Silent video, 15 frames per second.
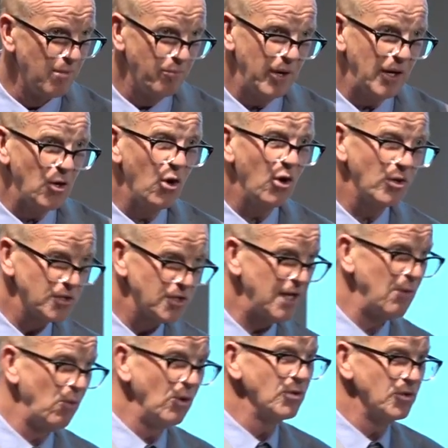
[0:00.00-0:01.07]
because
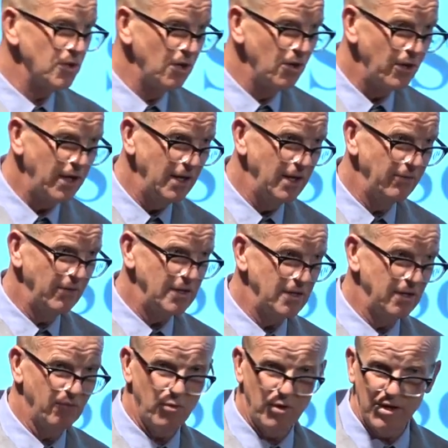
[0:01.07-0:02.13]
they want to look
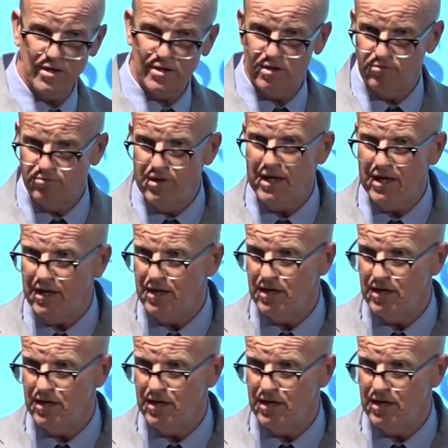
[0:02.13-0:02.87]
innovative, whereas the really